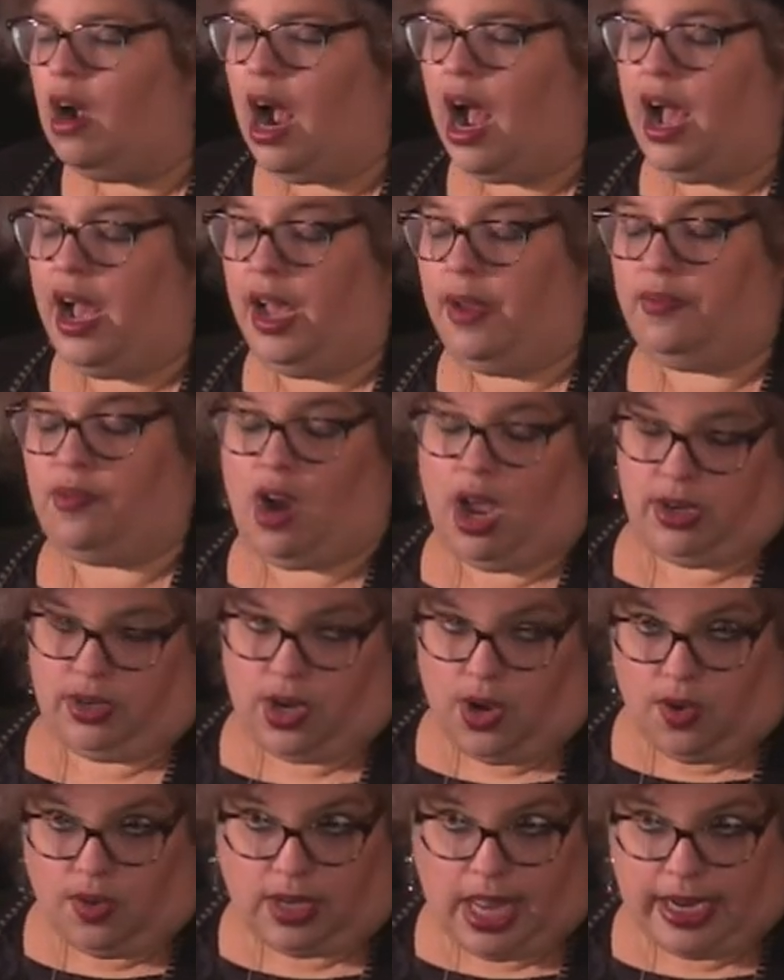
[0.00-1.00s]
Um, Ron
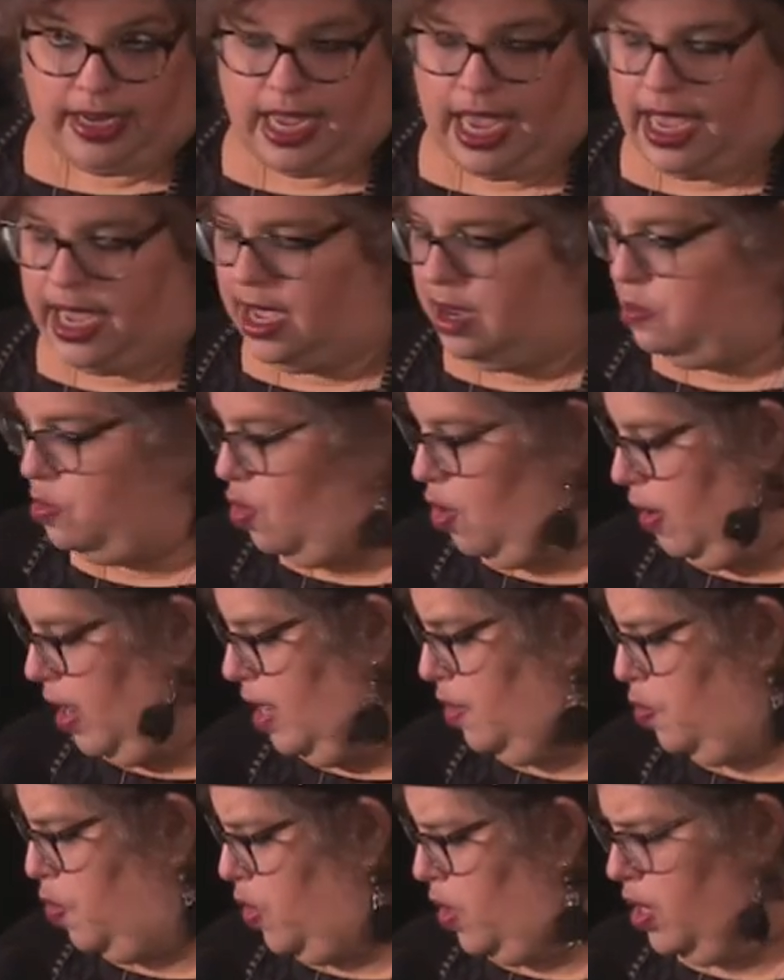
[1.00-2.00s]
Kolek and
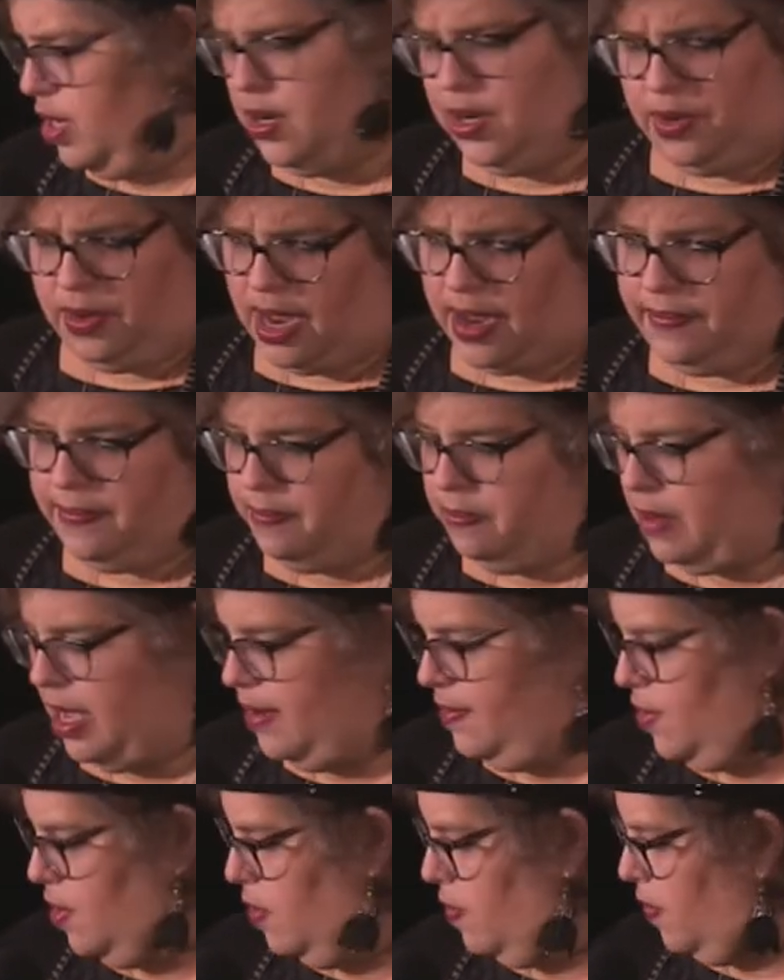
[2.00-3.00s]
Maureen Wood, who I've,
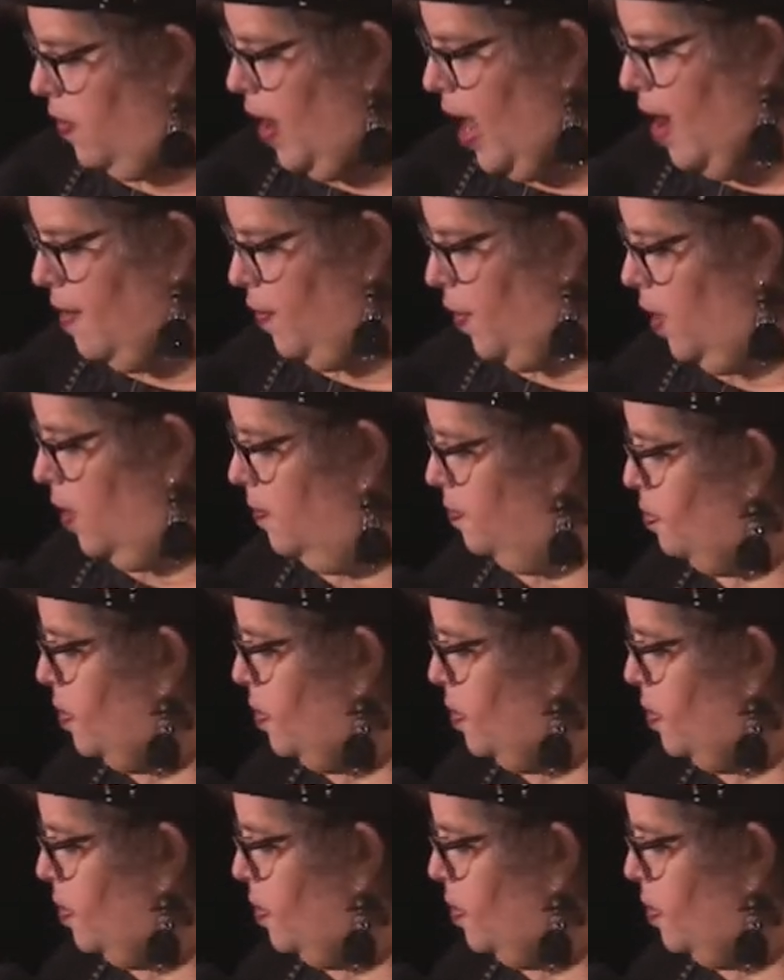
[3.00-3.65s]
I've known forever.